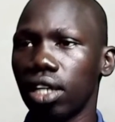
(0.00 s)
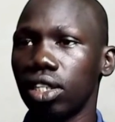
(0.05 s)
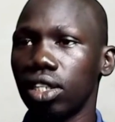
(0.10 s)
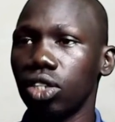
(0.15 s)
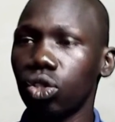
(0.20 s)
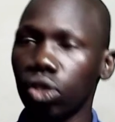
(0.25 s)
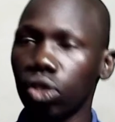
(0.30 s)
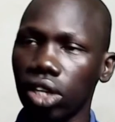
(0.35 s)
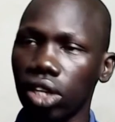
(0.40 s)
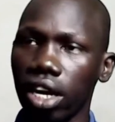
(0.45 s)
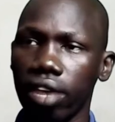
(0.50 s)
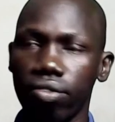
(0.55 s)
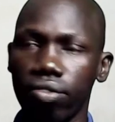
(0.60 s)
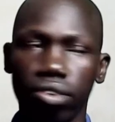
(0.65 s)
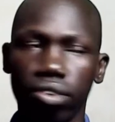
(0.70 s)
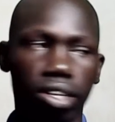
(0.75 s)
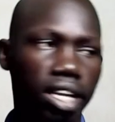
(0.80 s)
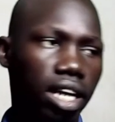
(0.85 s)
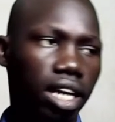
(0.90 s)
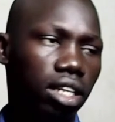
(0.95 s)
the shortcut
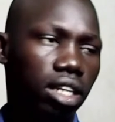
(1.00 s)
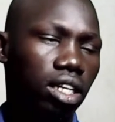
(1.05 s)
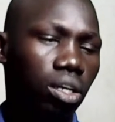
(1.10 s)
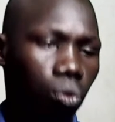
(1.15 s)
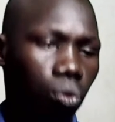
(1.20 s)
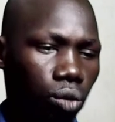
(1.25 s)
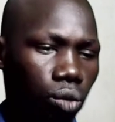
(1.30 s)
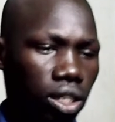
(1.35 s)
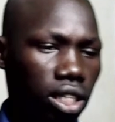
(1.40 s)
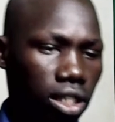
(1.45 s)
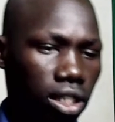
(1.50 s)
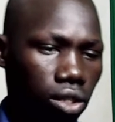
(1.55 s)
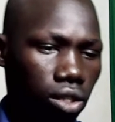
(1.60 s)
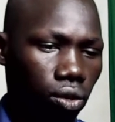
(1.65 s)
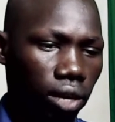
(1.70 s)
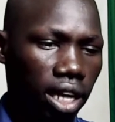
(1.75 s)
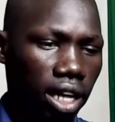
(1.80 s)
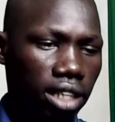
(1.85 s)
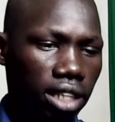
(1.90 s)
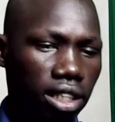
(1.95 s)
for that which is
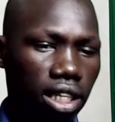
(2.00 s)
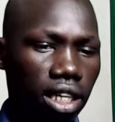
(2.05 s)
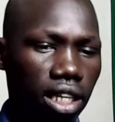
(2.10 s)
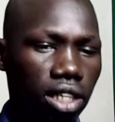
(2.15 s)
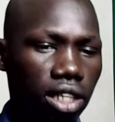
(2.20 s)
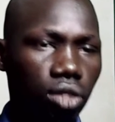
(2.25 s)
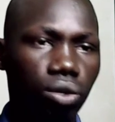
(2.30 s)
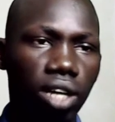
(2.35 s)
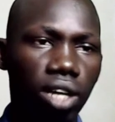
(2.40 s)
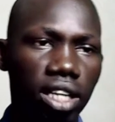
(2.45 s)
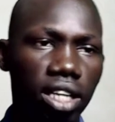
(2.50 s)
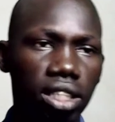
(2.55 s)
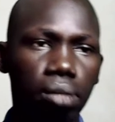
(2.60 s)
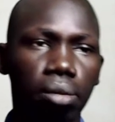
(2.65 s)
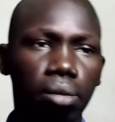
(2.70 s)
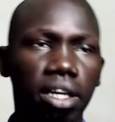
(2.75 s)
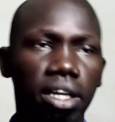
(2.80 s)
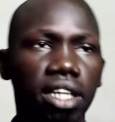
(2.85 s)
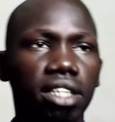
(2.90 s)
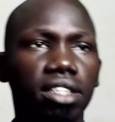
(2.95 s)
OSK you can
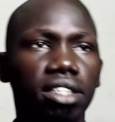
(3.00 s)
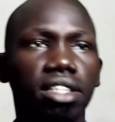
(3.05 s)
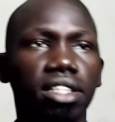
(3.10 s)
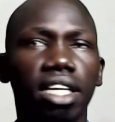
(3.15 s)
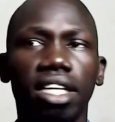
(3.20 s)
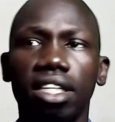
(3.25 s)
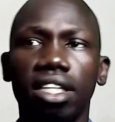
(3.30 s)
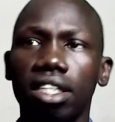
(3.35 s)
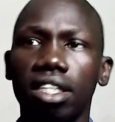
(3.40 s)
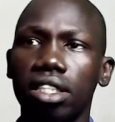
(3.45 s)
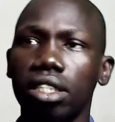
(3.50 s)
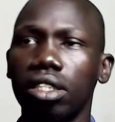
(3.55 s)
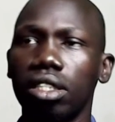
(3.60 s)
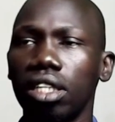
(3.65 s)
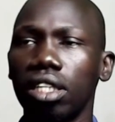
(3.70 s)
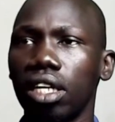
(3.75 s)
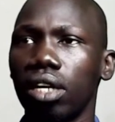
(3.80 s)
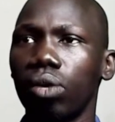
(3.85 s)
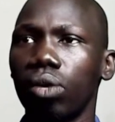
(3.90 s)
simply enter and this uh,